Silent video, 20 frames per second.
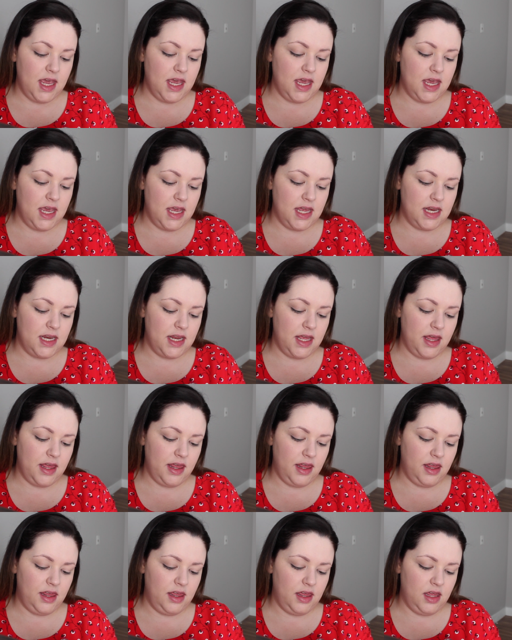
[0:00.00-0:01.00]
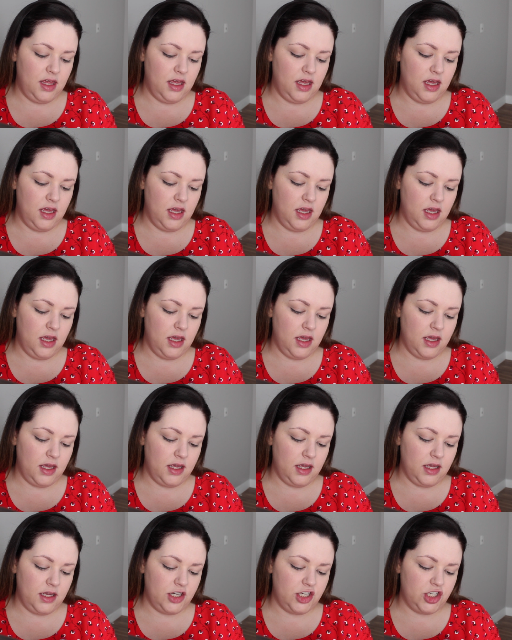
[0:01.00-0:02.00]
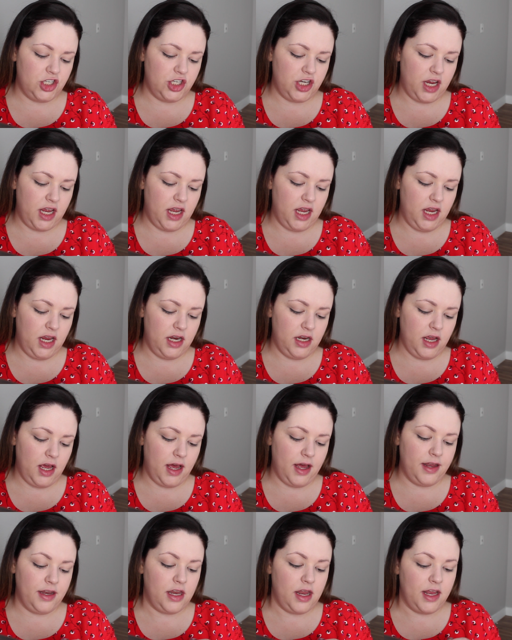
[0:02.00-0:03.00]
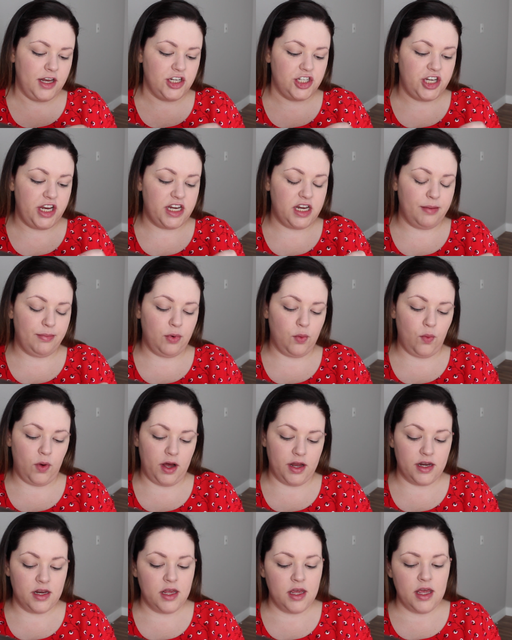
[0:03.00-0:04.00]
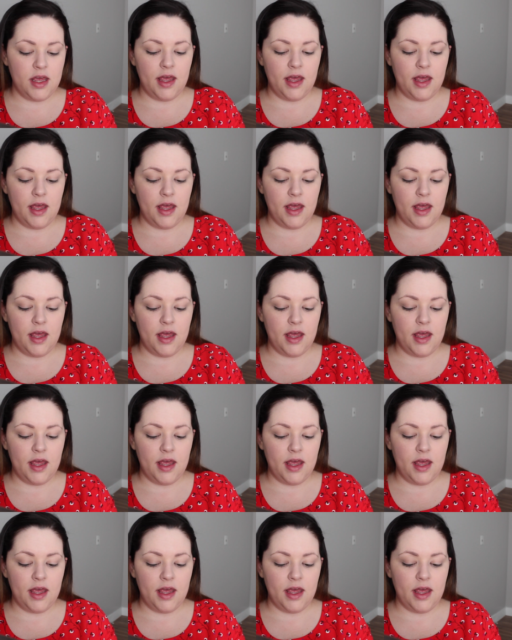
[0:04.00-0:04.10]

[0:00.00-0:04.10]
in the shade, in shade number 1.